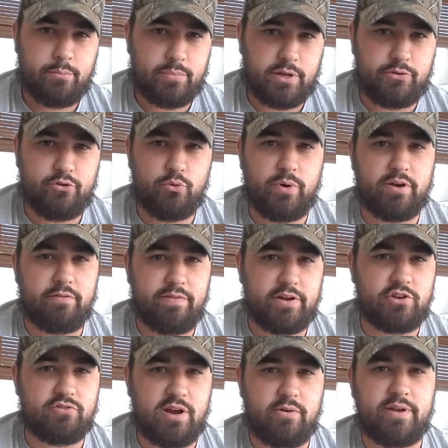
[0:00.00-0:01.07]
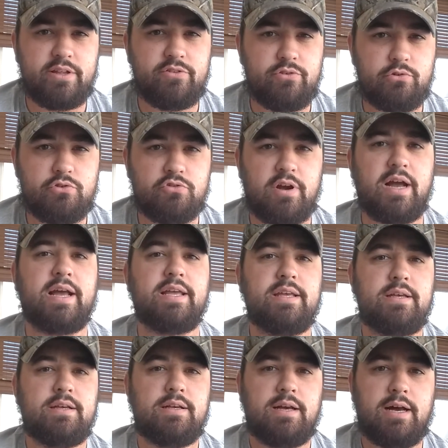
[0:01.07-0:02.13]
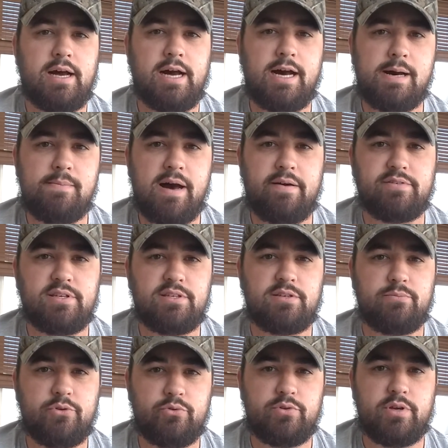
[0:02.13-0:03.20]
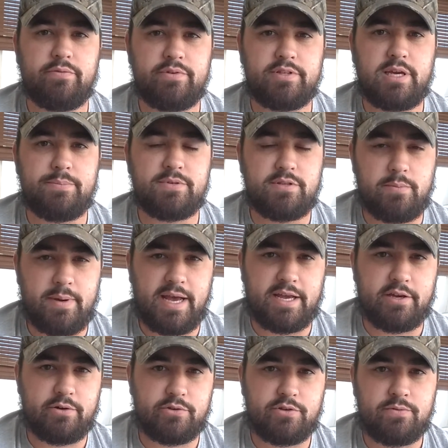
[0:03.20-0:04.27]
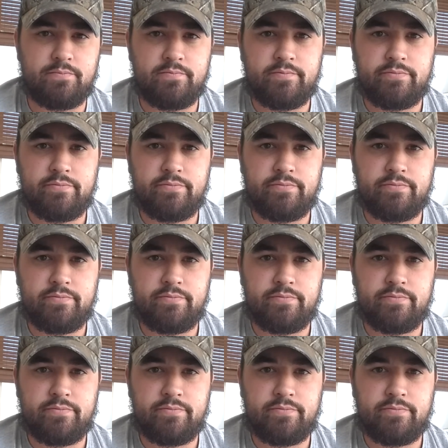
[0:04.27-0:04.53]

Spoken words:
But I do want to venture out and do try, obviously, some new different types of tobaccos.